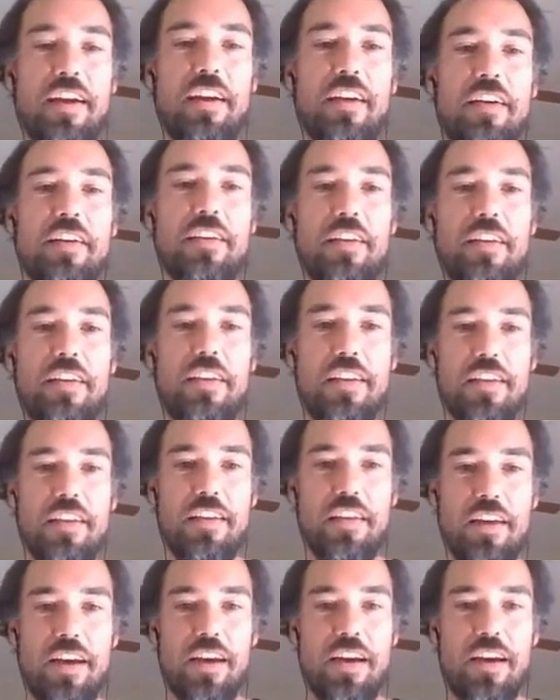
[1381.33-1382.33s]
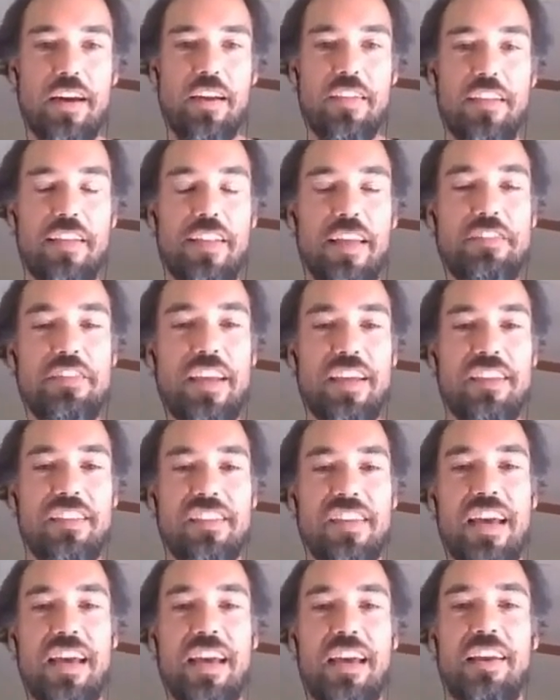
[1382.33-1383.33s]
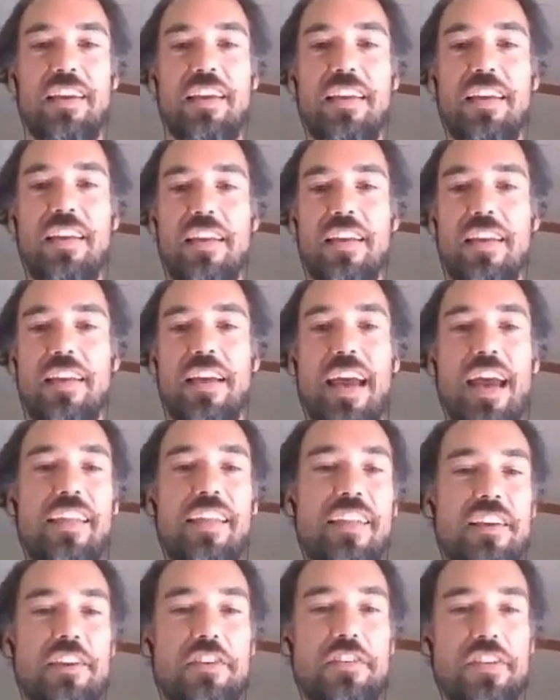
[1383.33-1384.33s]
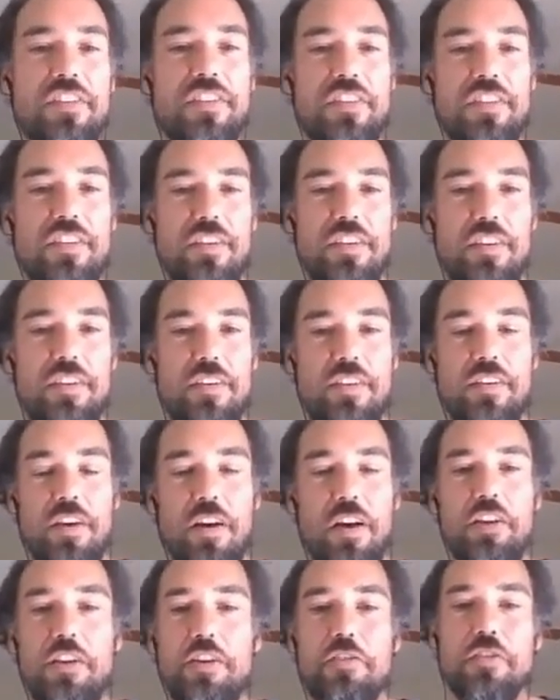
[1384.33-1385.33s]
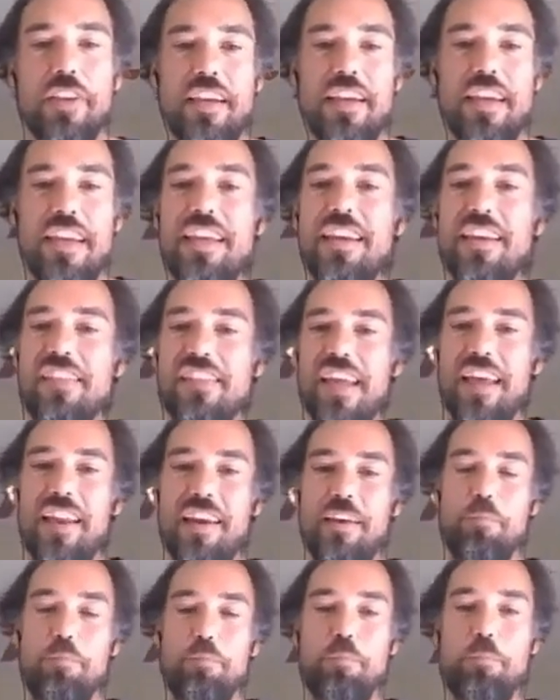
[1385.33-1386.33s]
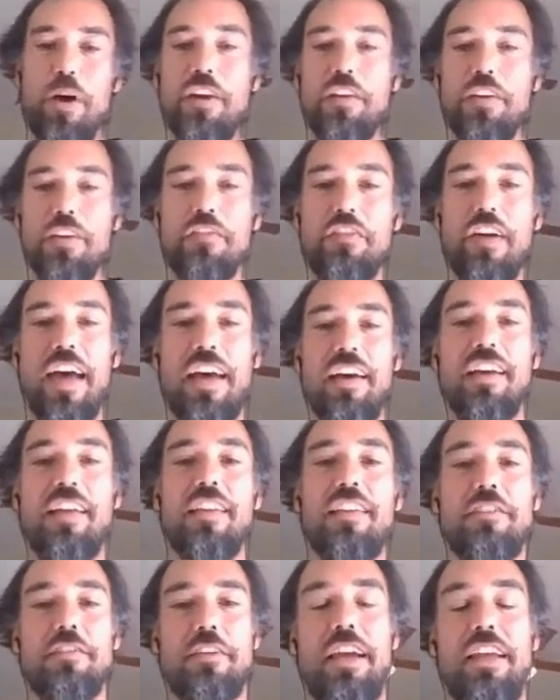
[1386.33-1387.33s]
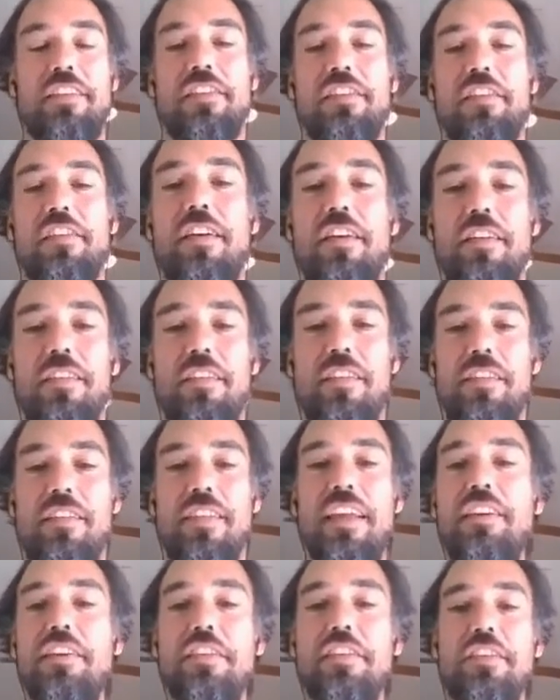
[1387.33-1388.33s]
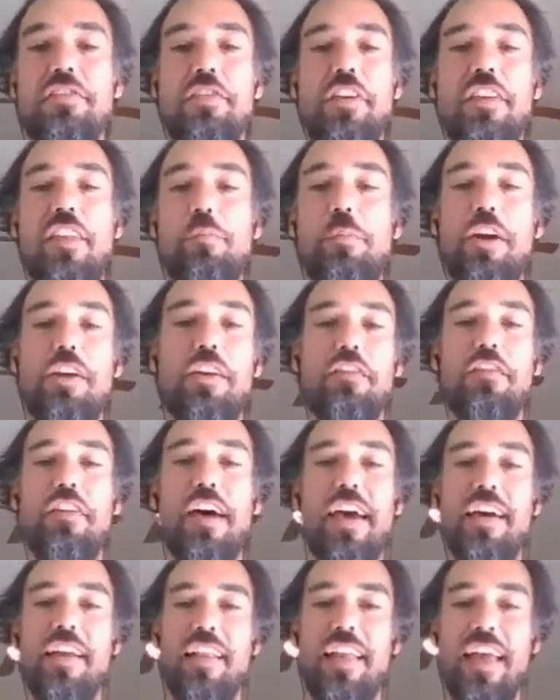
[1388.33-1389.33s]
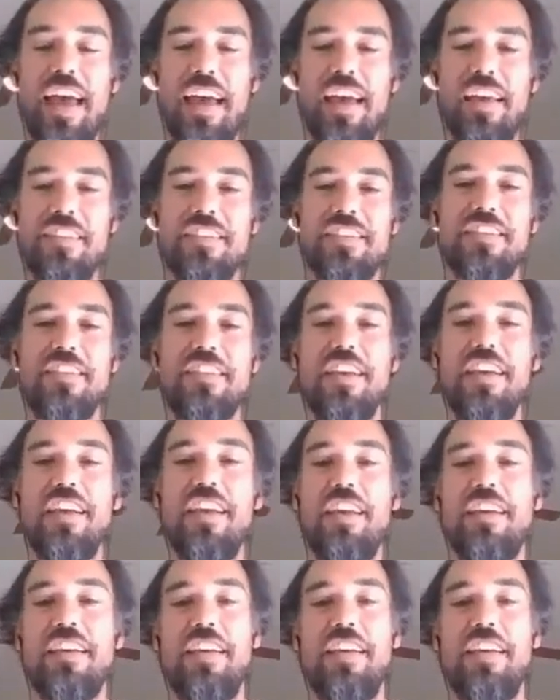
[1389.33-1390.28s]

there. Uh, on the left-hand side, and then you just all you really need is that bundle file, right? So the then you just treat the bundle file as